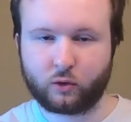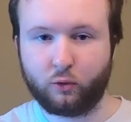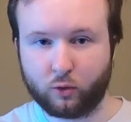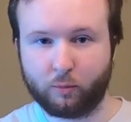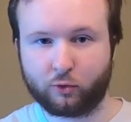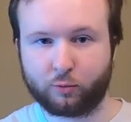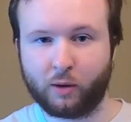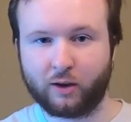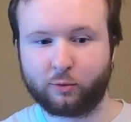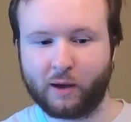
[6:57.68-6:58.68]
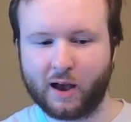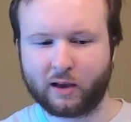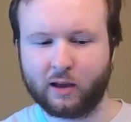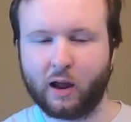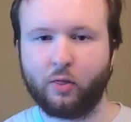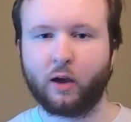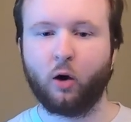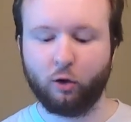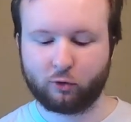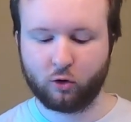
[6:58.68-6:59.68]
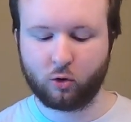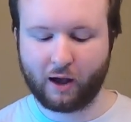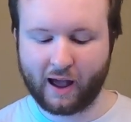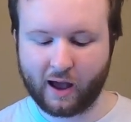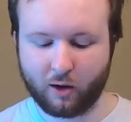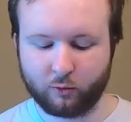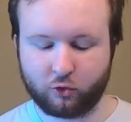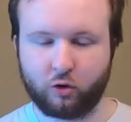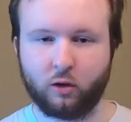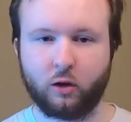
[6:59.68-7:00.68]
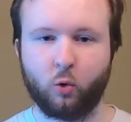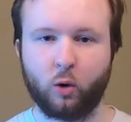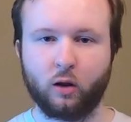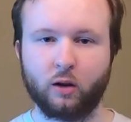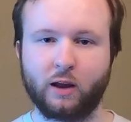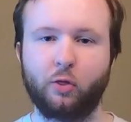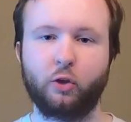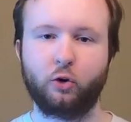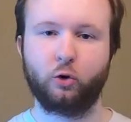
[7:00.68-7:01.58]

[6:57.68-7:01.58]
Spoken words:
from the spice packet, and they also have chili oil in the